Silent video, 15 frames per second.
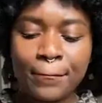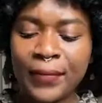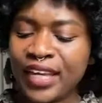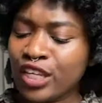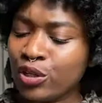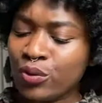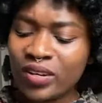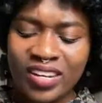May
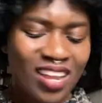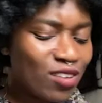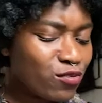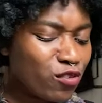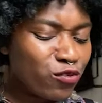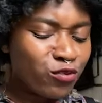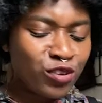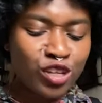you
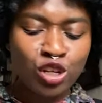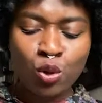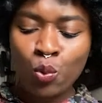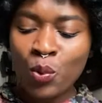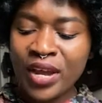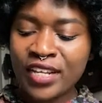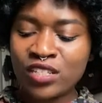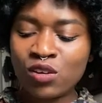never feel the
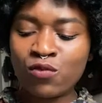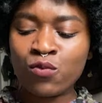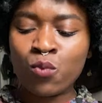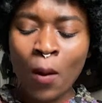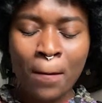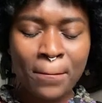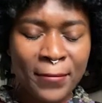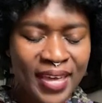weight of
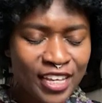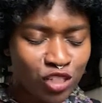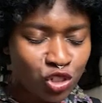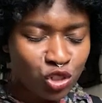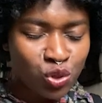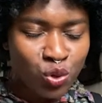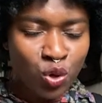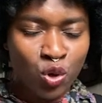what
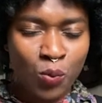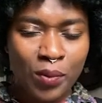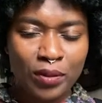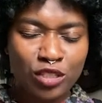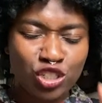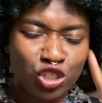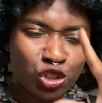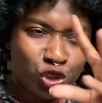makes you
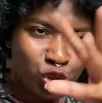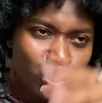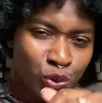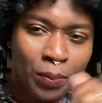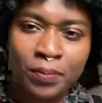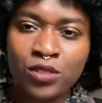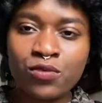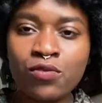human
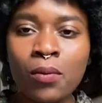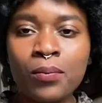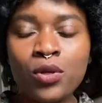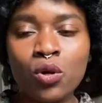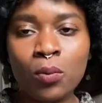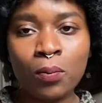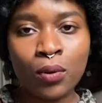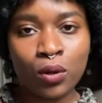stripped from
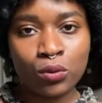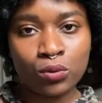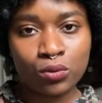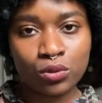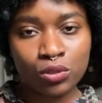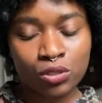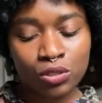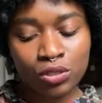your
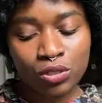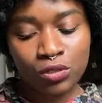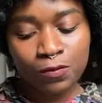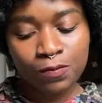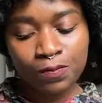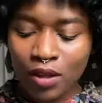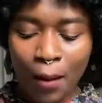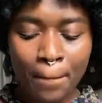bones.
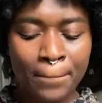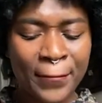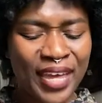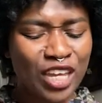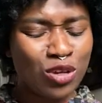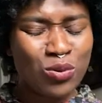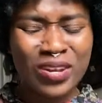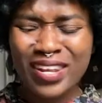May
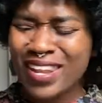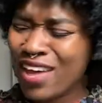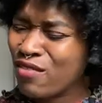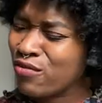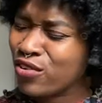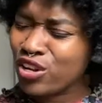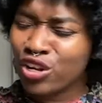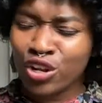you
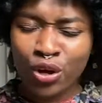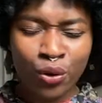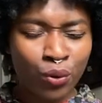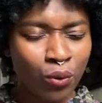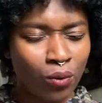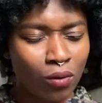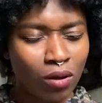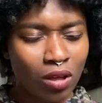never
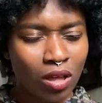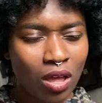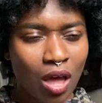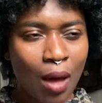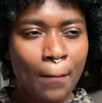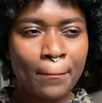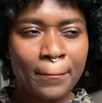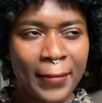know
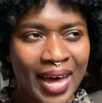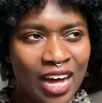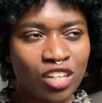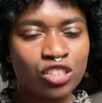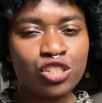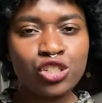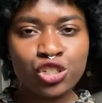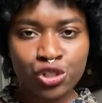
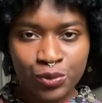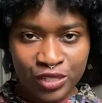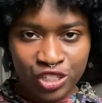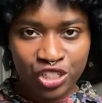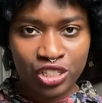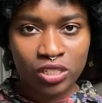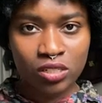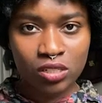
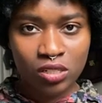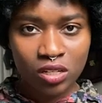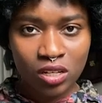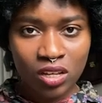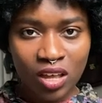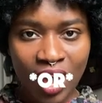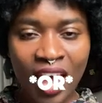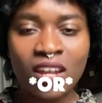malnutrition
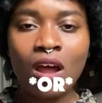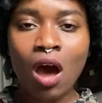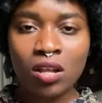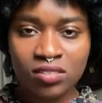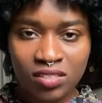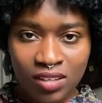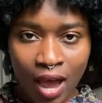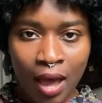and
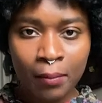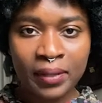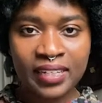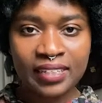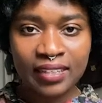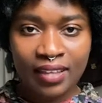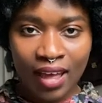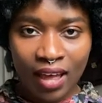
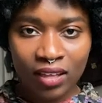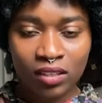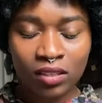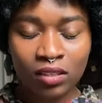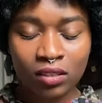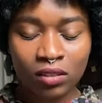untimely death.